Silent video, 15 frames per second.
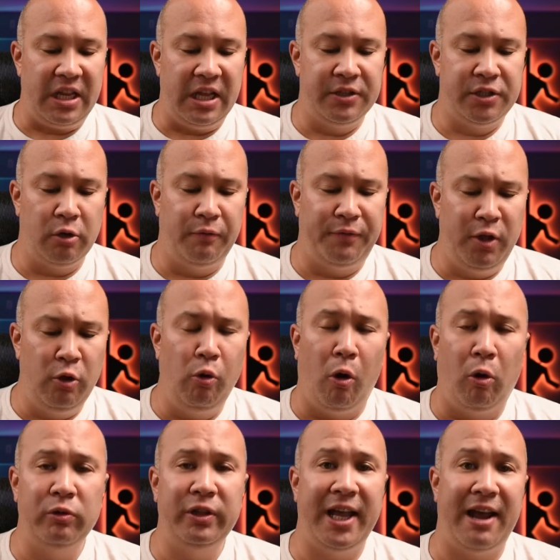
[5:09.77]
So if you
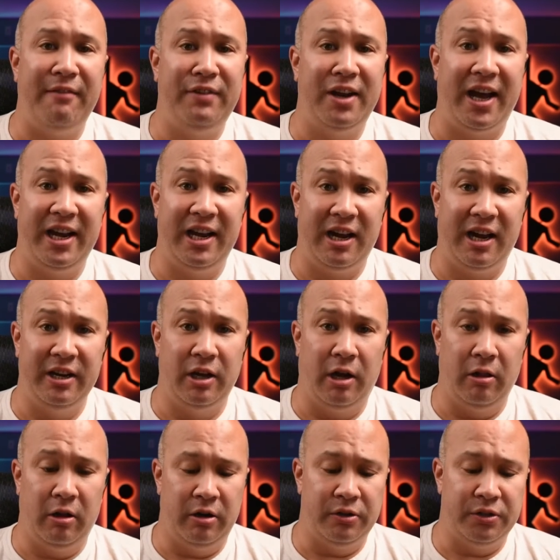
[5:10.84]
only have
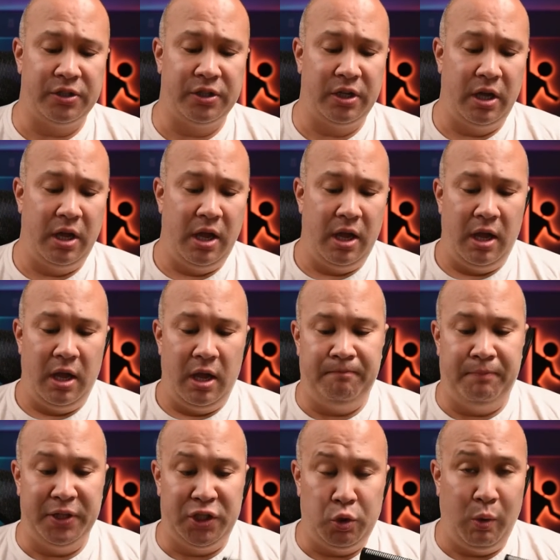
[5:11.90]
$99,
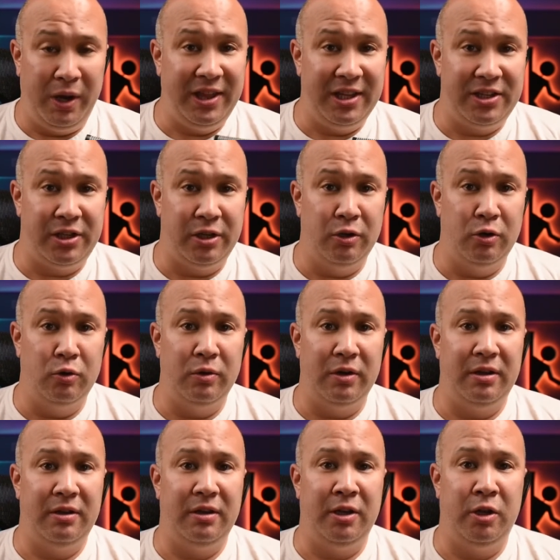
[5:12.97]
between the two,
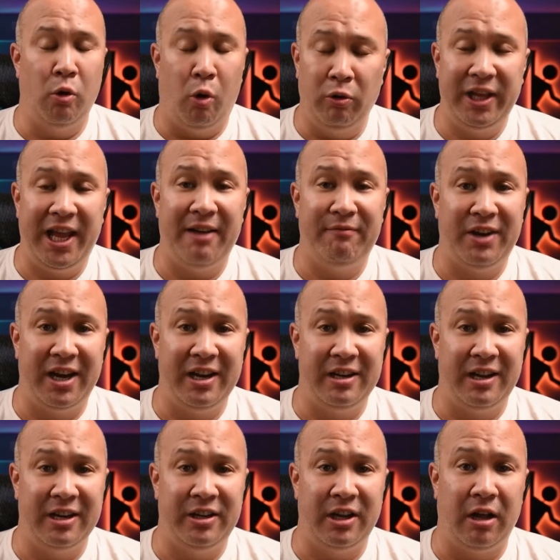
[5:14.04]
you only have
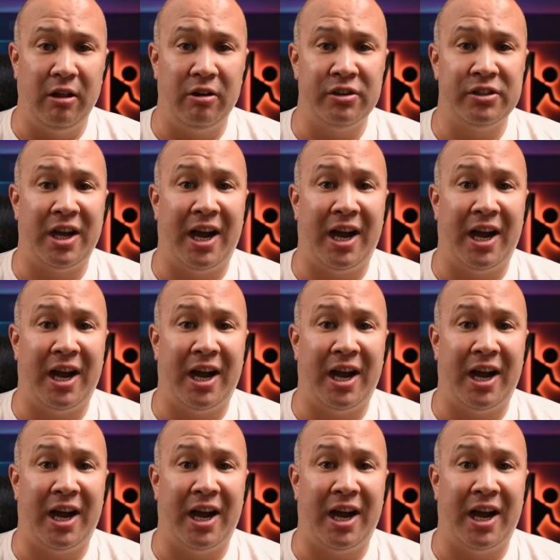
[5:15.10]
$99.